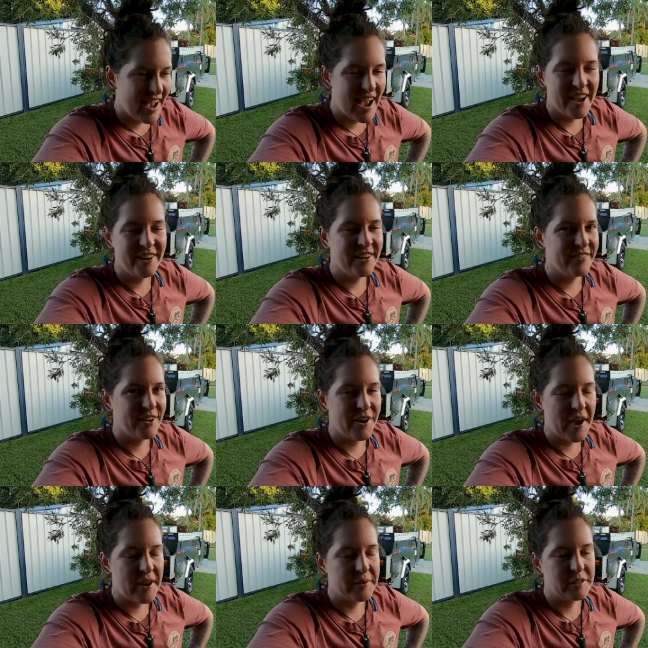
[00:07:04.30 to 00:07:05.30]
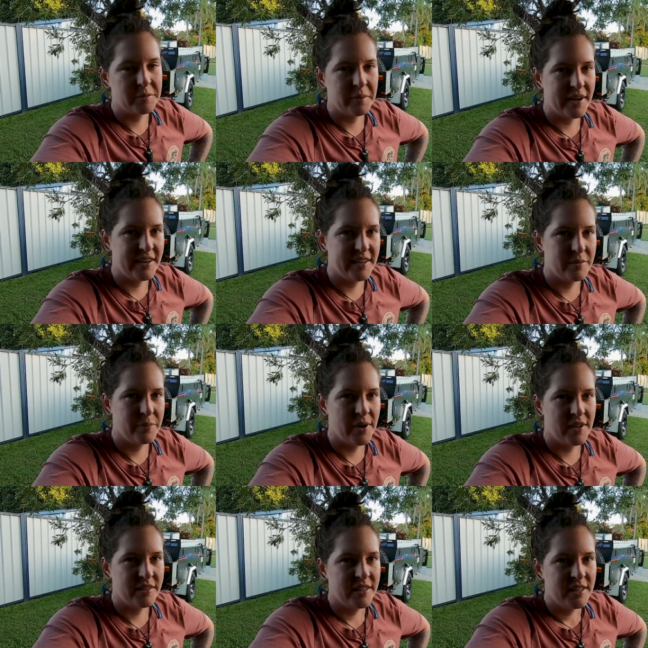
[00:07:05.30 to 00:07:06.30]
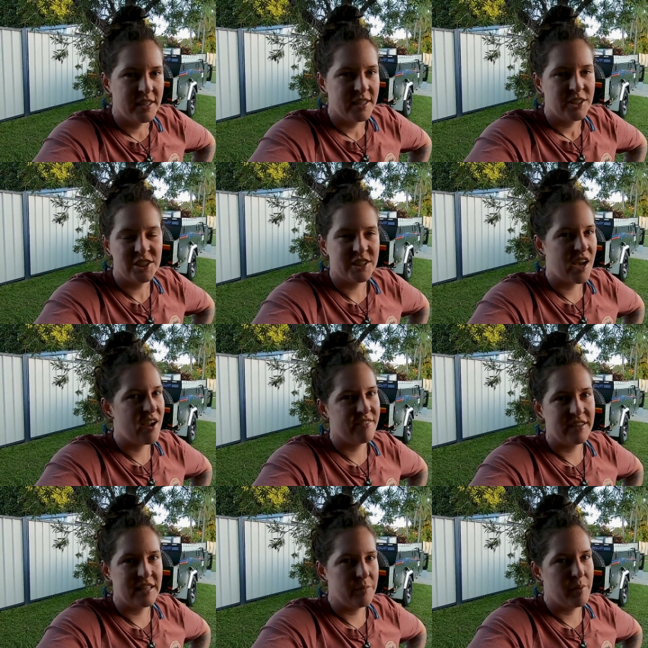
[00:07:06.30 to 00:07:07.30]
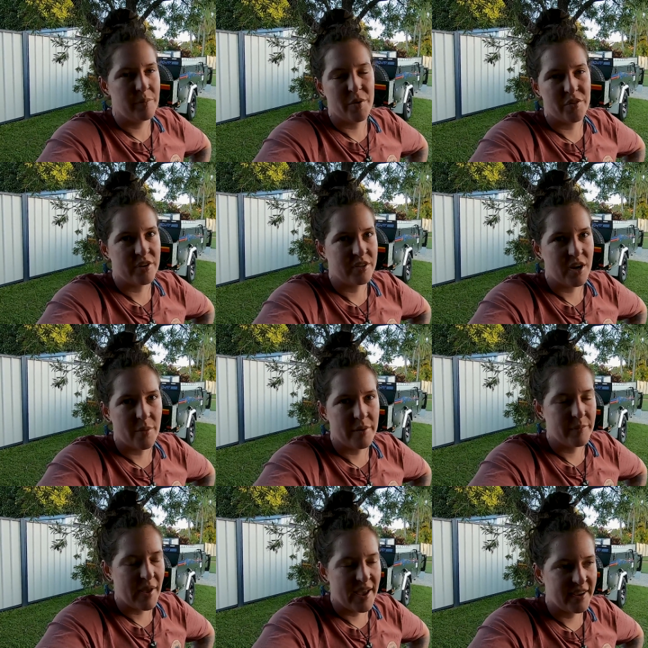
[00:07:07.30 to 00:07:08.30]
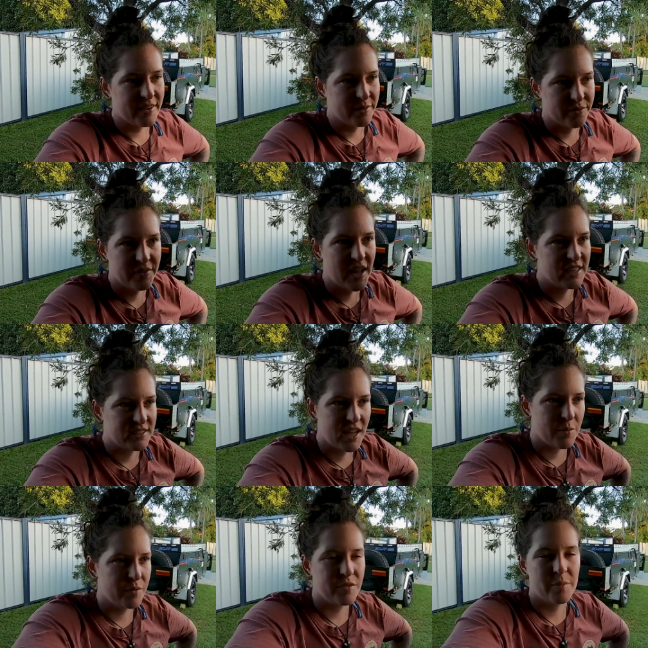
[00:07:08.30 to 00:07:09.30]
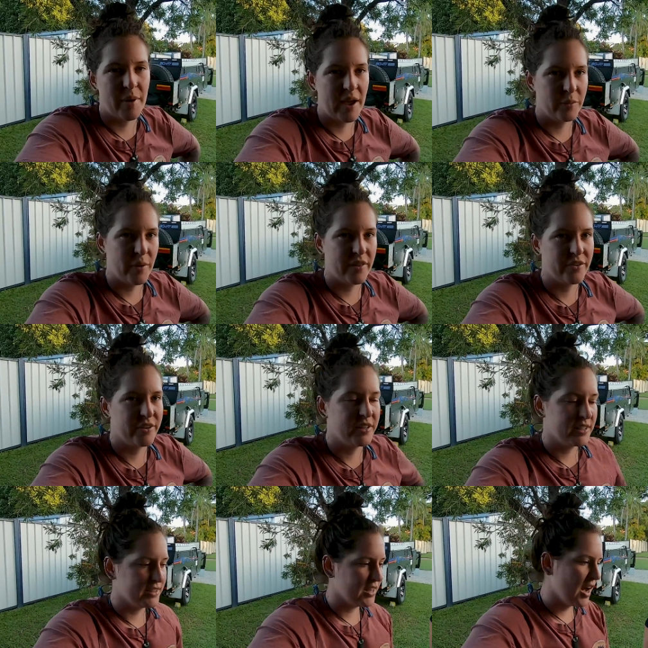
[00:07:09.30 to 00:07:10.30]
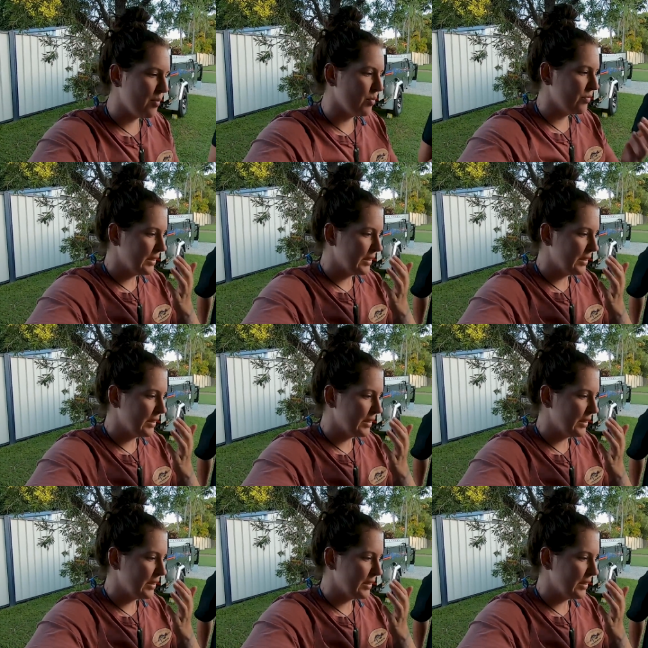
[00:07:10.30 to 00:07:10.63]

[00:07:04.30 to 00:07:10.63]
I don't even know how to explain it, but just can't really be bothered going back. With last time with the bad weather and this time with